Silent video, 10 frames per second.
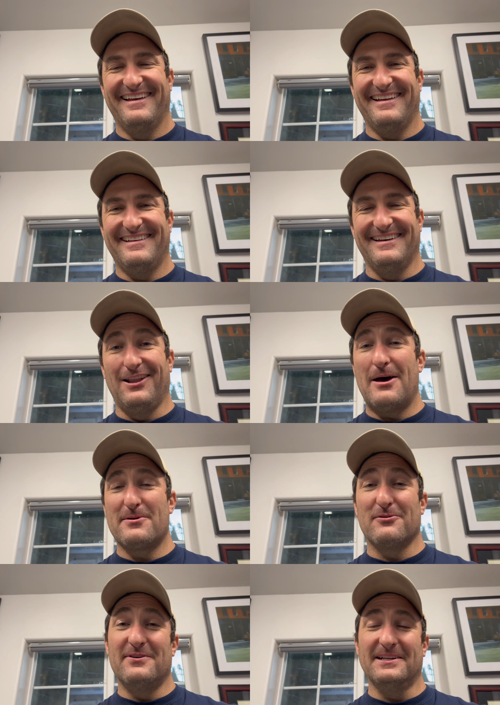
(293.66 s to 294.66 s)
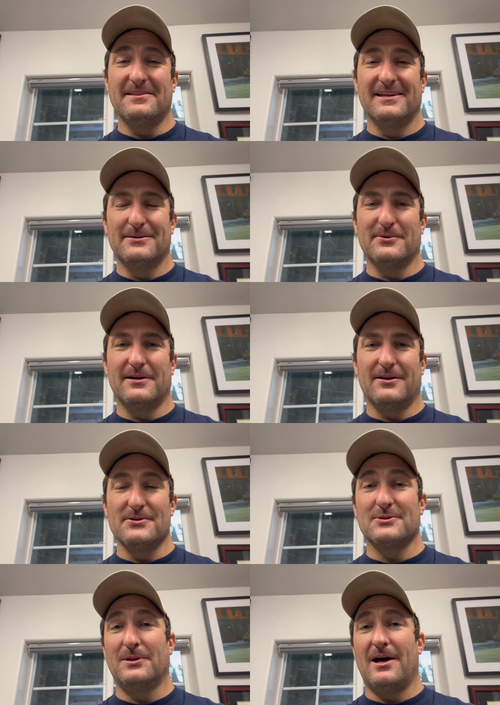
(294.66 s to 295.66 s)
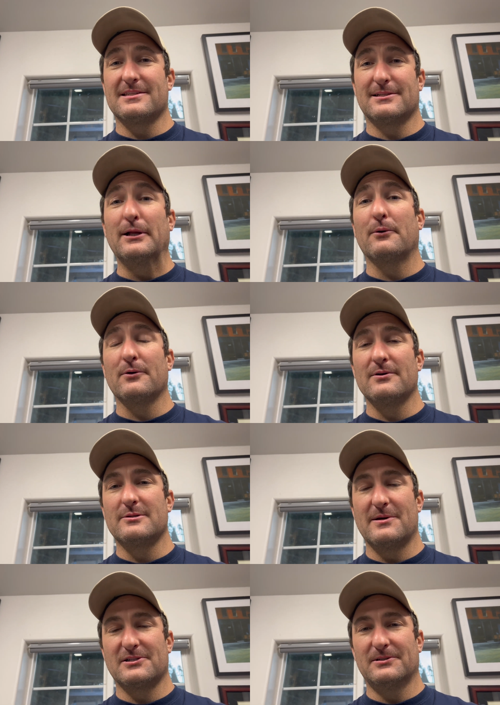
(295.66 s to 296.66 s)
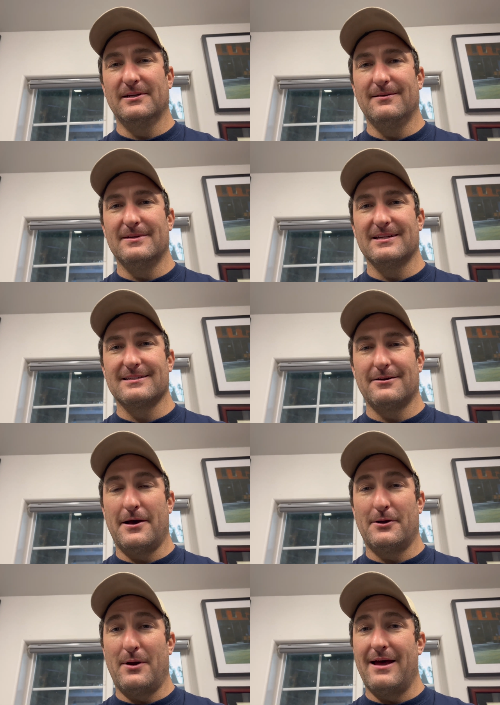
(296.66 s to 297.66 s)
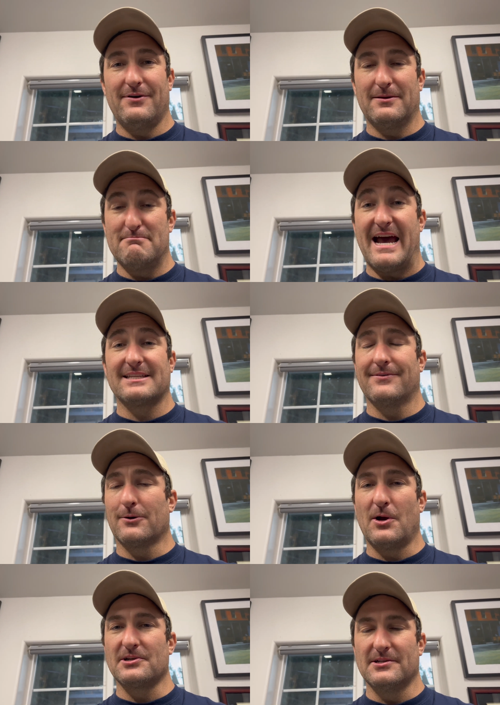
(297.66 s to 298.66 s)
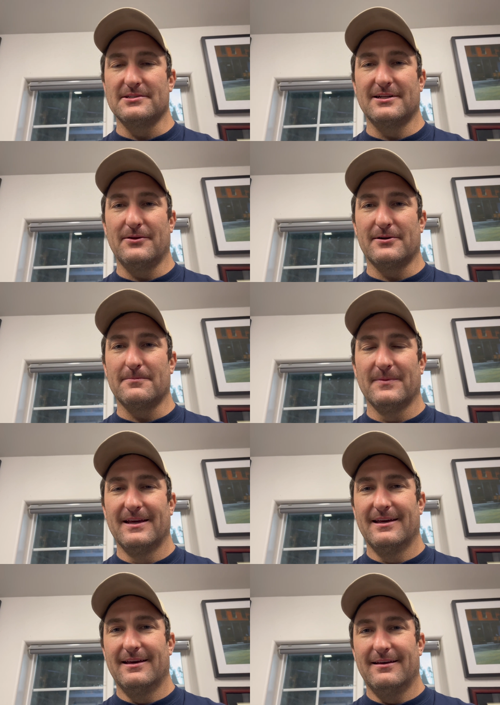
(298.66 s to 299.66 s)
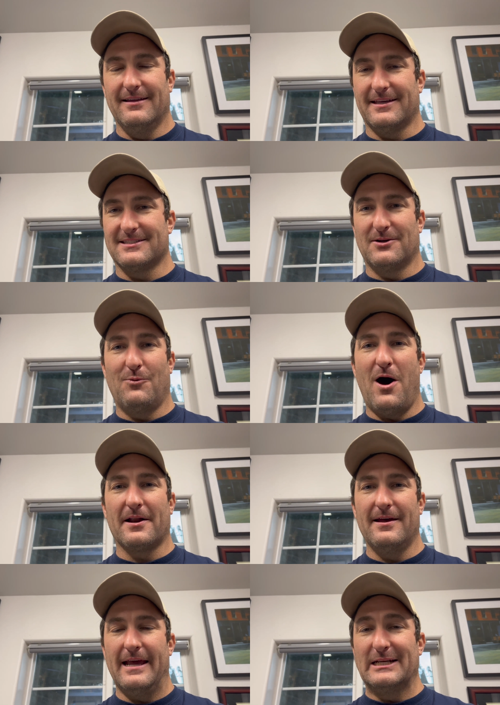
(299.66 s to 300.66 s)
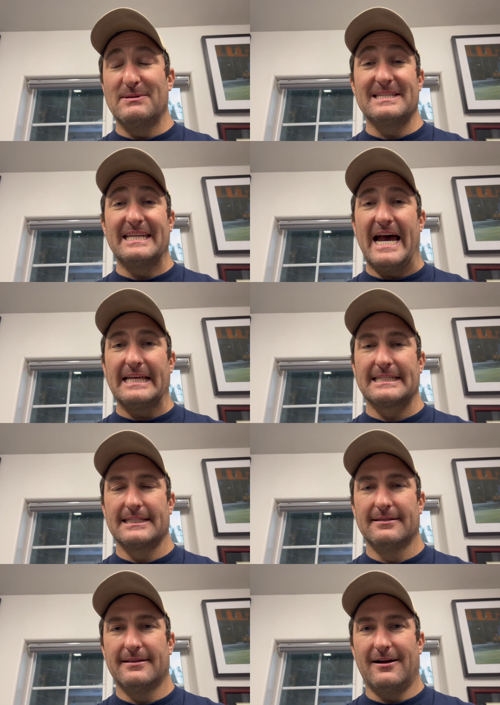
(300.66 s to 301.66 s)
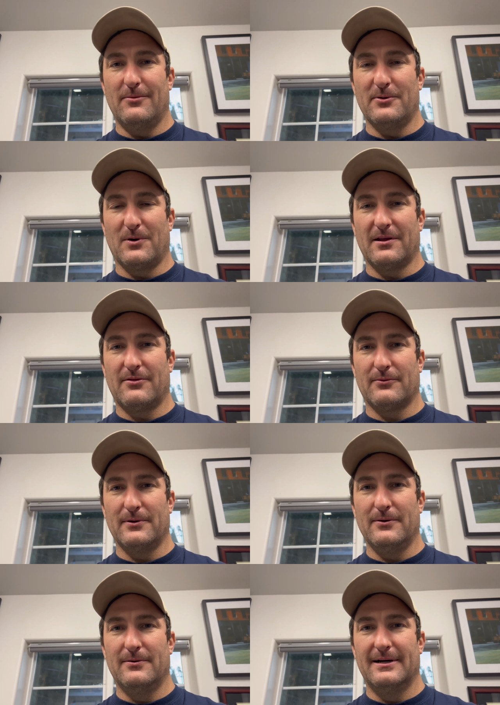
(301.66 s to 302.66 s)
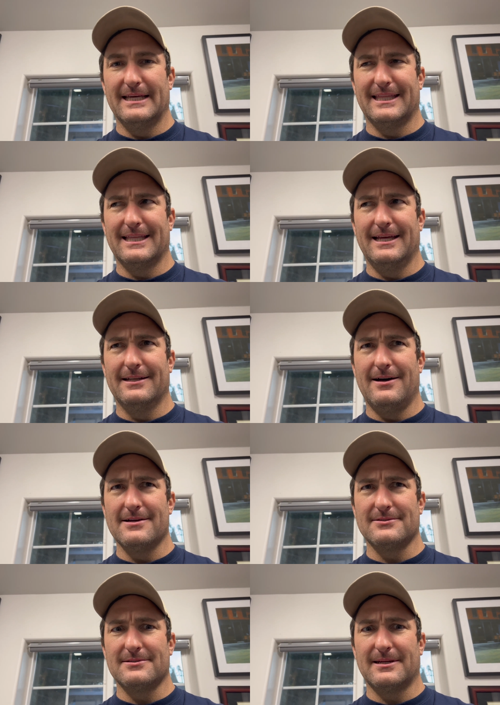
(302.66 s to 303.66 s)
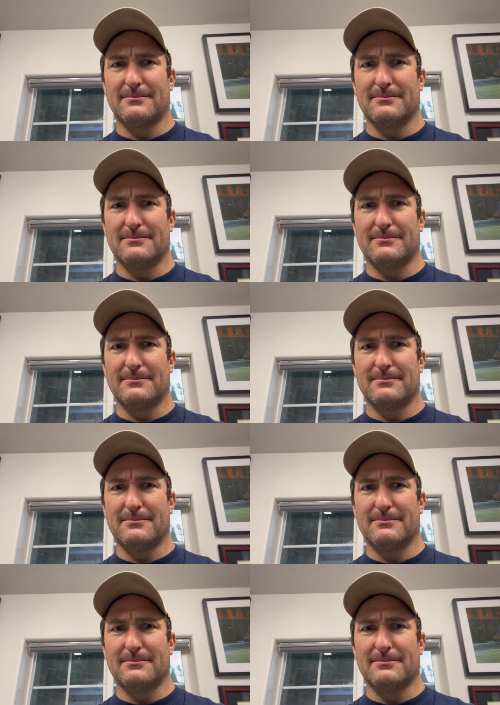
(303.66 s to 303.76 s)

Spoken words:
a lot better effect, I think, but also a lot slower, especially because, I don't have like massive airbrushes. They're like, it's an Iwata HPCS that I'll be running through. I think the nozzle's like